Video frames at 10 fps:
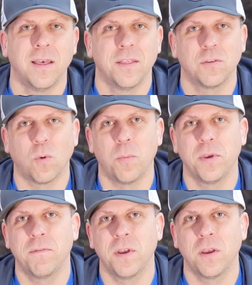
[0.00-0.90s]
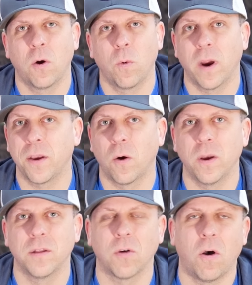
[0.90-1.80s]
This won't be a video where I go
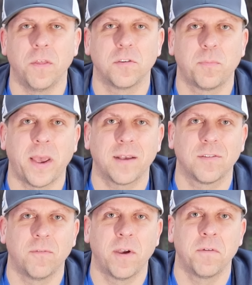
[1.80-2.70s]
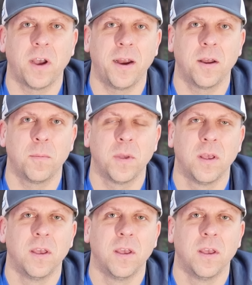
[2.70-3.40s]
into all the specs of every item.